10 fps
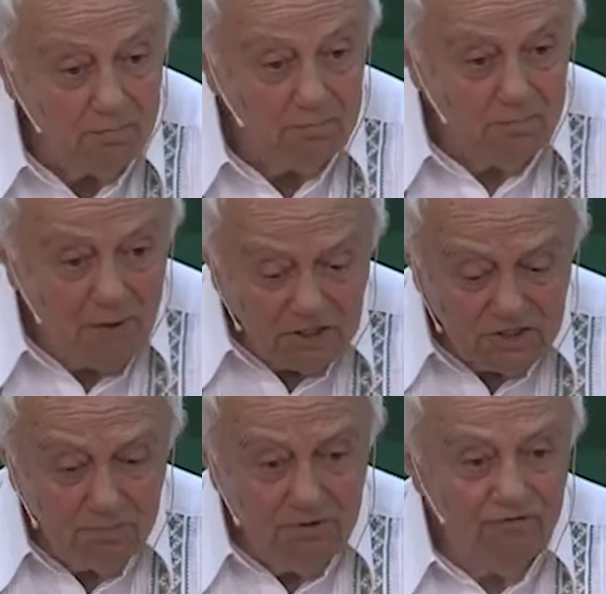
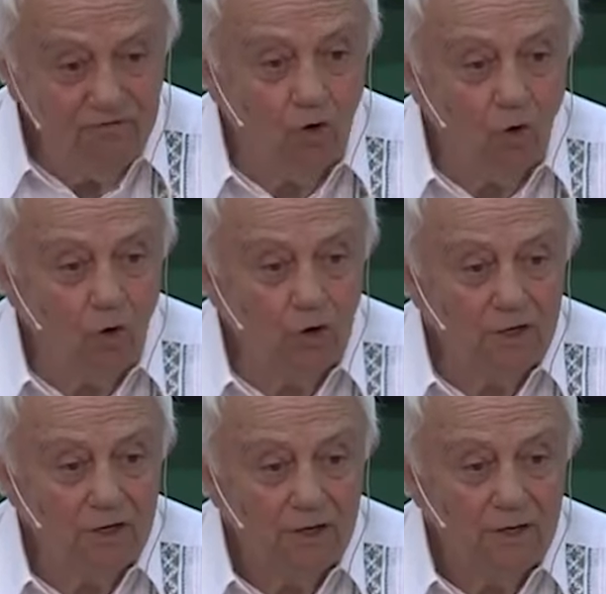much before
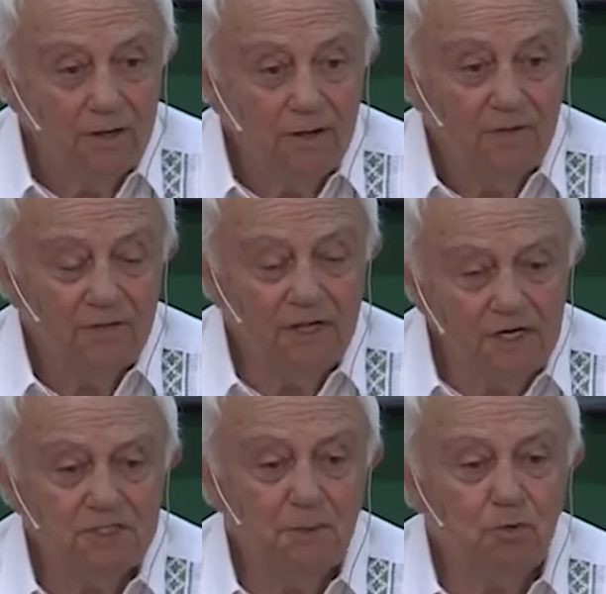there
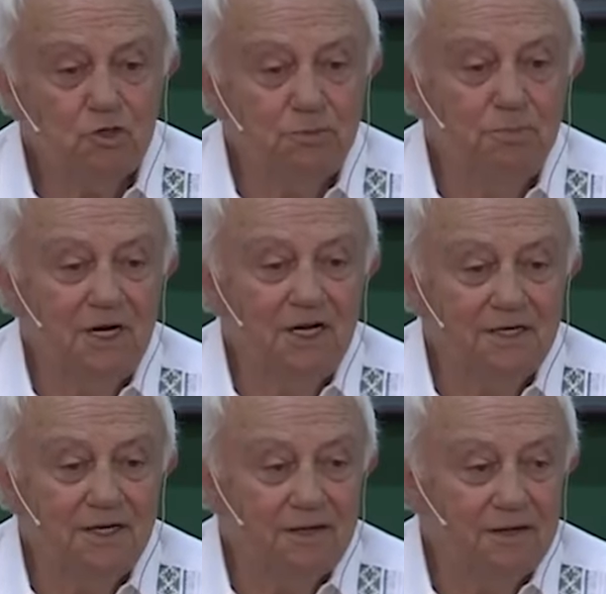is a possibility